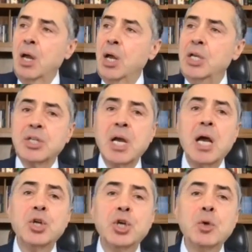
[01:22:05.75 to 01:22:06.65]
he
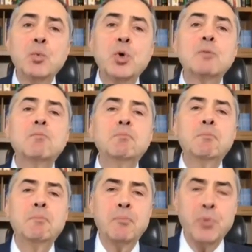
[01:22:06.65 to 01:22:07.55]
said he would
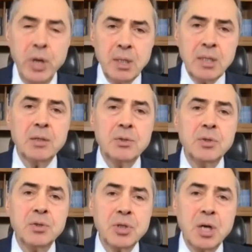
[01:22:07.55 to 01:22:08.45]
bring that to
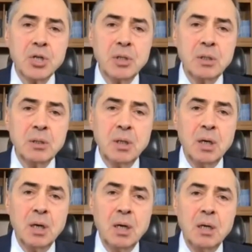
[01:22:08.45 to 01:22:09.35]
discussion
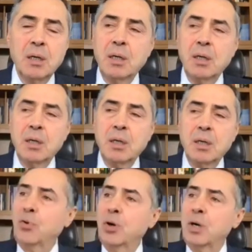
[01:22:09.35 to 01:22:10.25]
in the
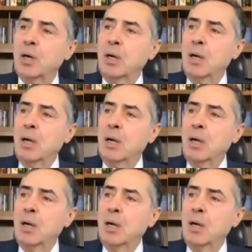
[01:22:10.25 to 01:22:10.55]
floor.